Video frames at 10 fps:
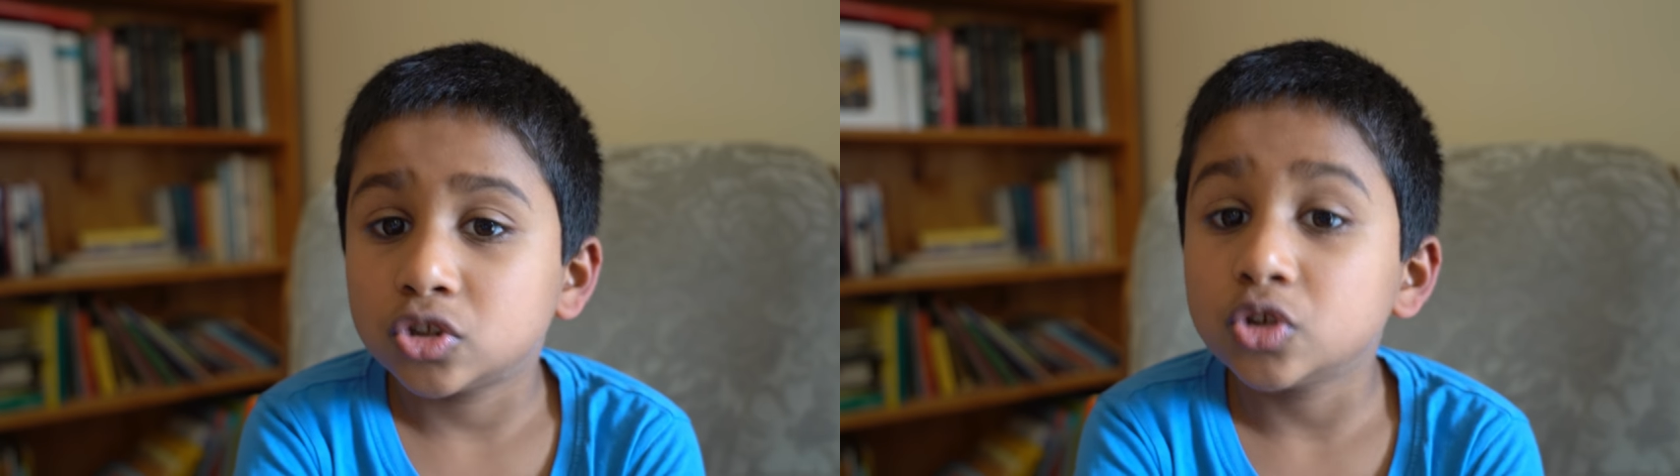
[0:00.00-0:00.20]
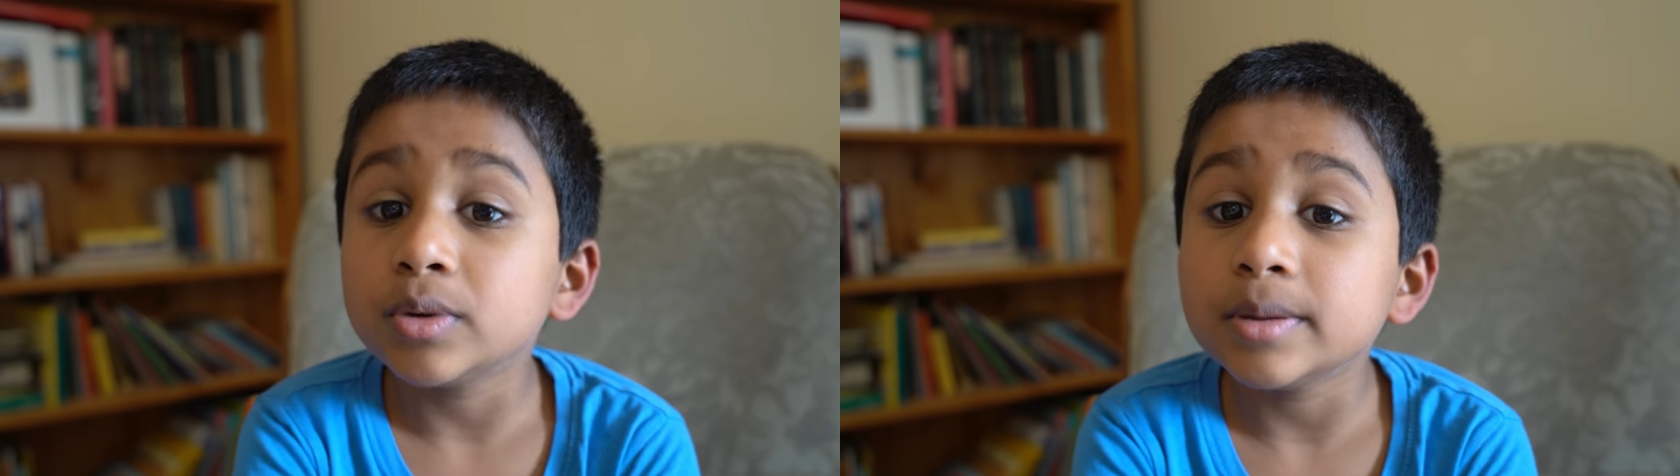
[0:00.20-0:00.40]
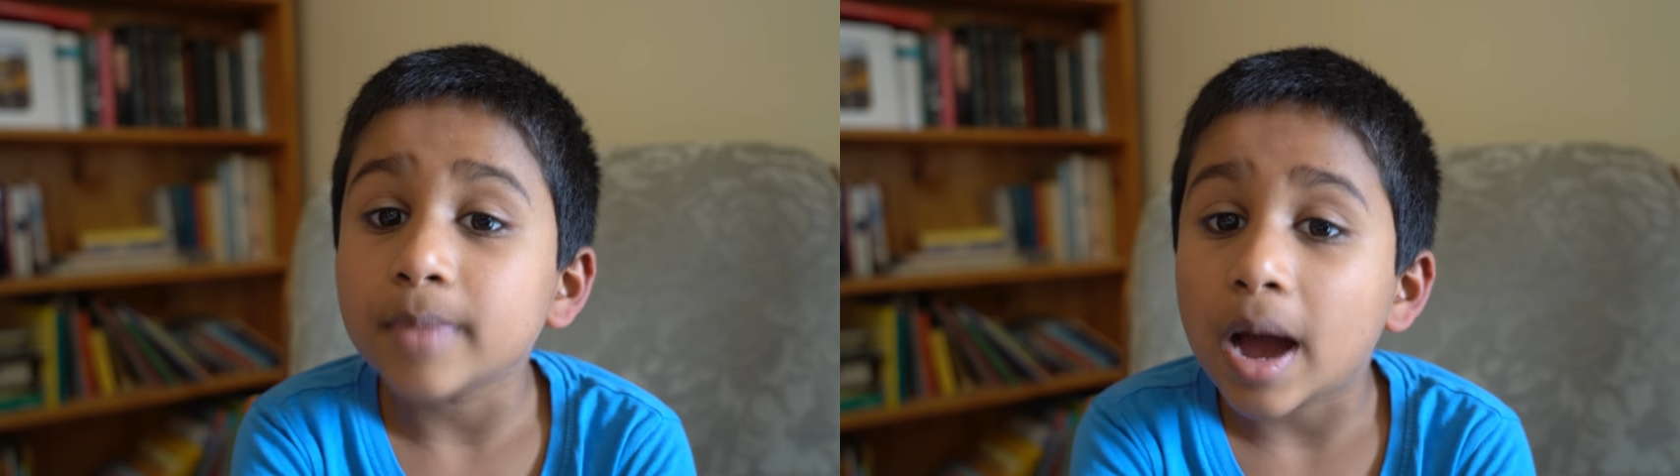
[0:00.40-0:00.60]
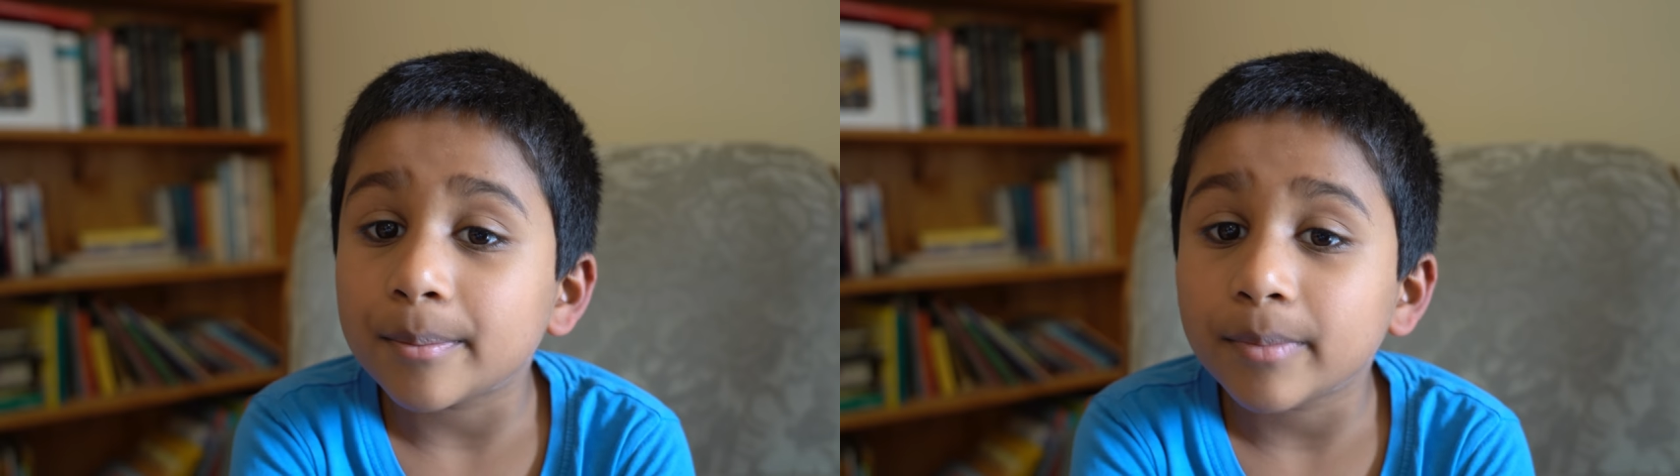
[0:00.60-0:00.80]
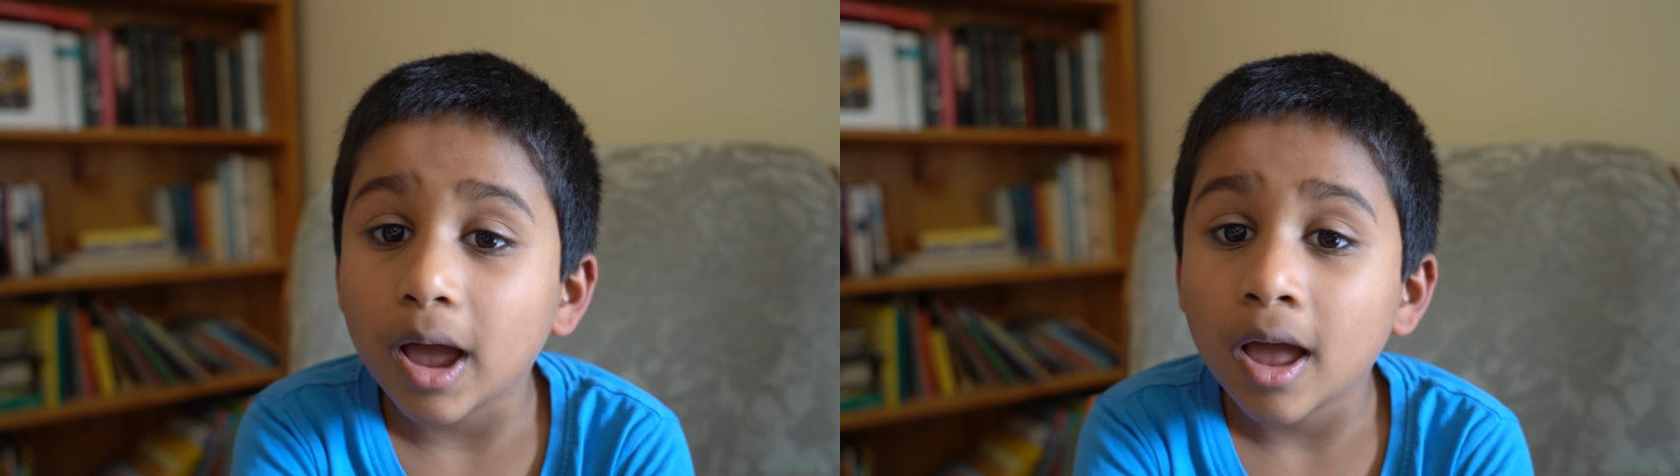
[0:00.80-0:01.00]

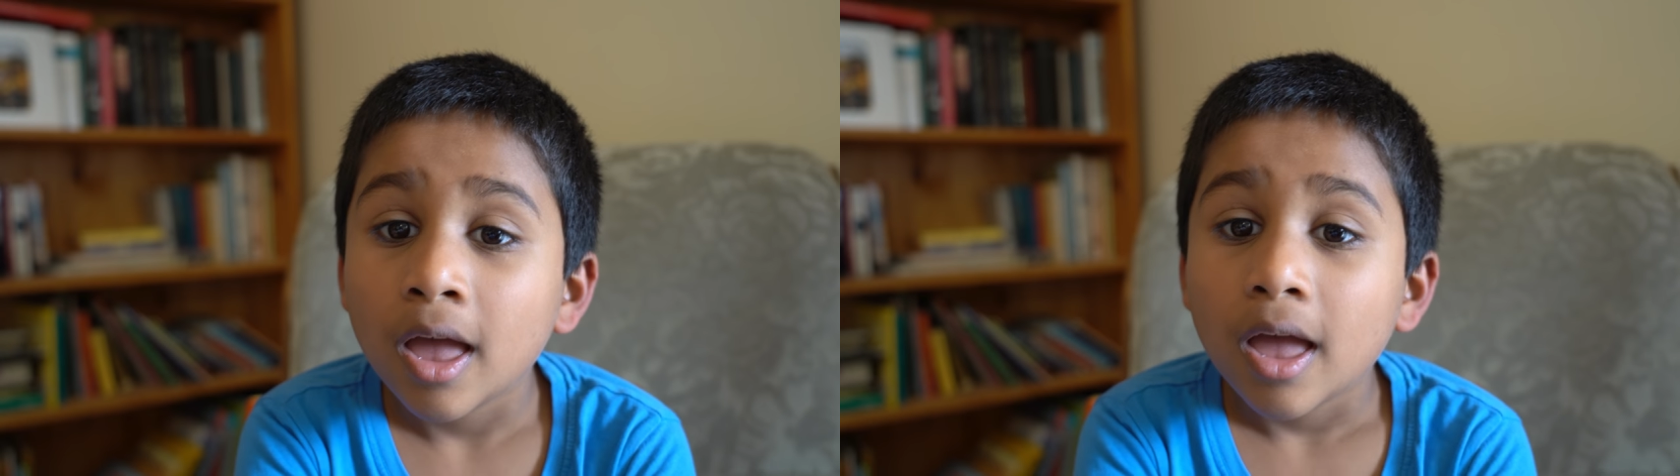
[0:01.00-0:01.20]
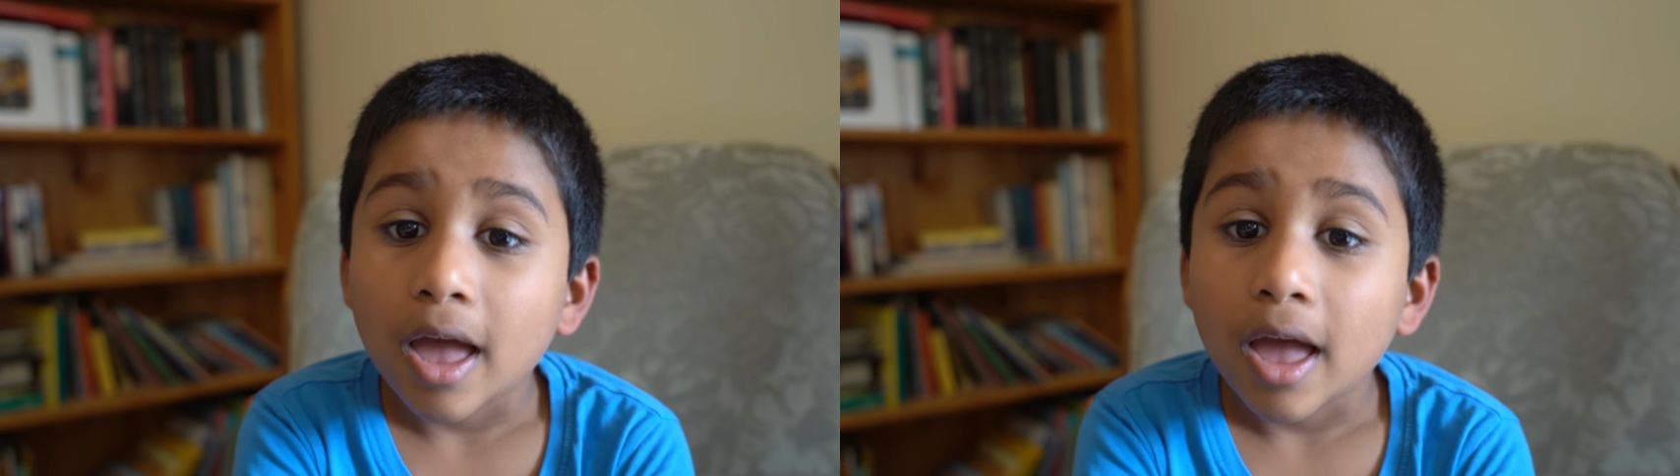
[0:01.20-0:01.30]
Tuimaba